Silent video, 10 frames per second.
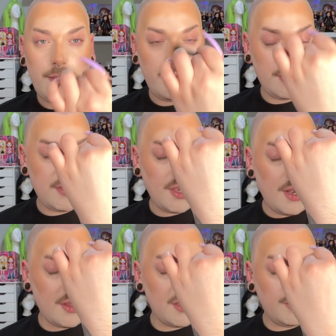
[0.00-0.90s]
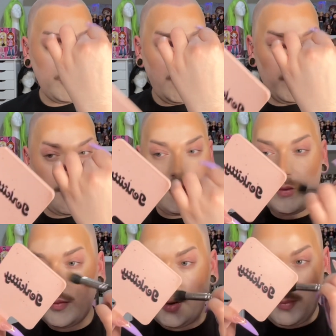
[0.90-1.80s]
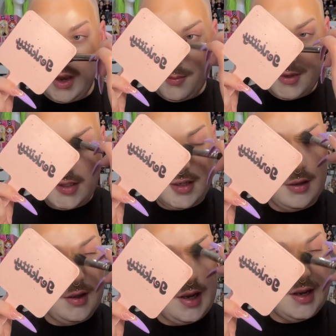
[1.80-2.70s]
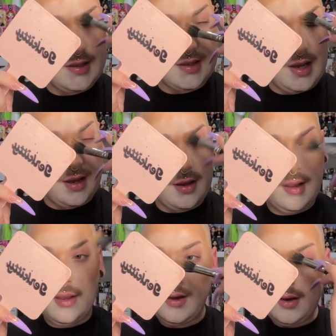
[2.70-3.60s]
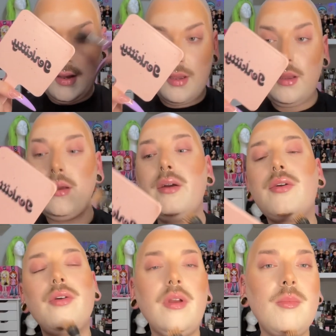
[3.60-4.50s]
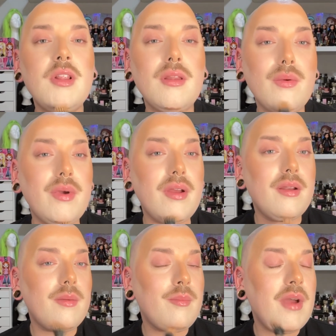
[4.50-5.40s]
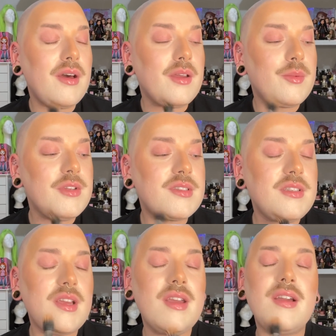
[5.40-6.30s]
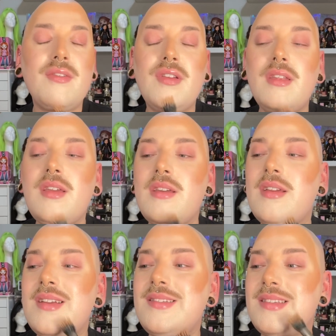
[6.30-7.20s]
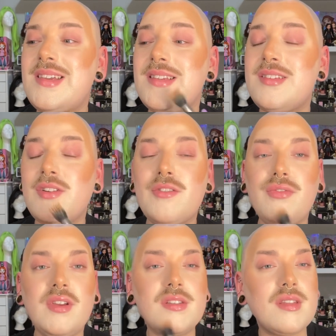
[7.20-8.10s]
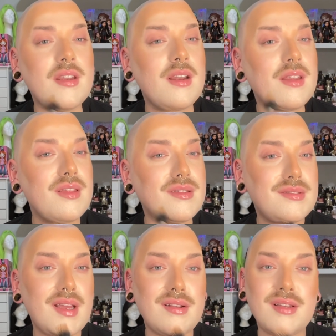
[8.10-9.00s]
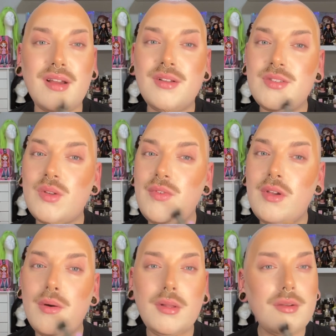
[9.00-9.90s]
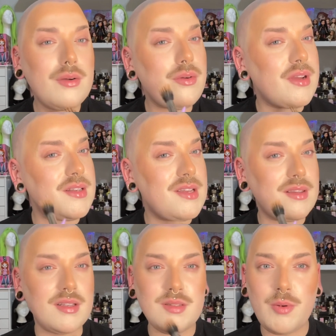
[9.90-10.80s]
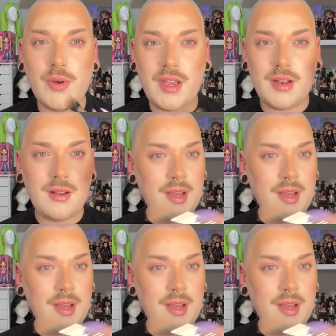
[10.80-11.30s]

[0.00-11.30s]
Once again, at this point, when makeup is still in its cream and liquid malleable state, I feel like it is easier to fix than anything set down. So if you go a little crazy at this point,